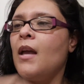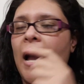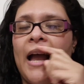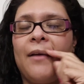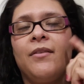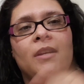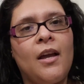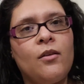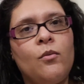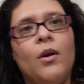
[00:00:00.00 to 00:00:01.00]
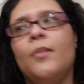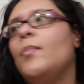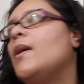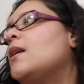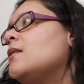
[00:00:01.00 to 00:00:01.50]
I have another one,
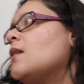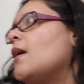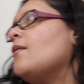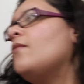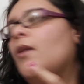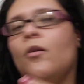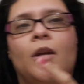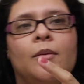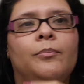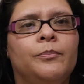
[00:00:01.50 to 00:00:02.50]
but it's like very